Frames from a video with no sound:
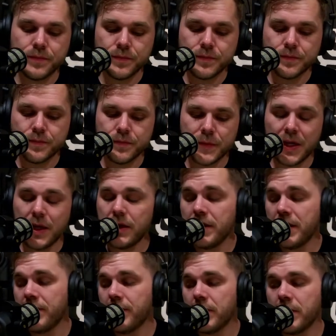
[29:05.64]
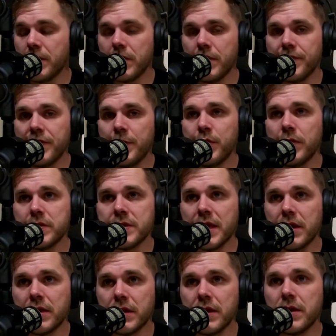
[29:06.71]
Yeah, you never know. If he pulls out
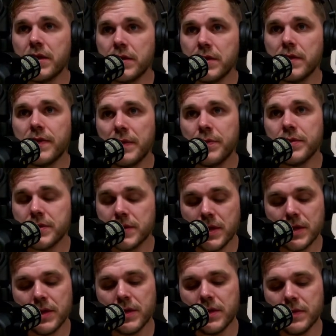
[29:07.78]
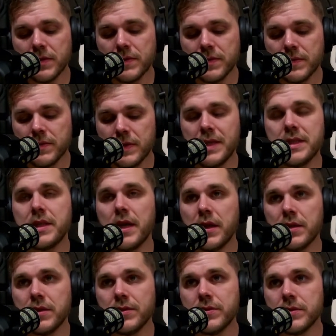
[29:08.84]
again, he's got to
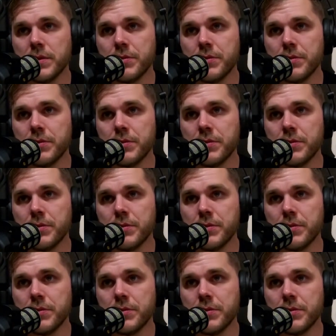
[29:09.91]
lose the belt.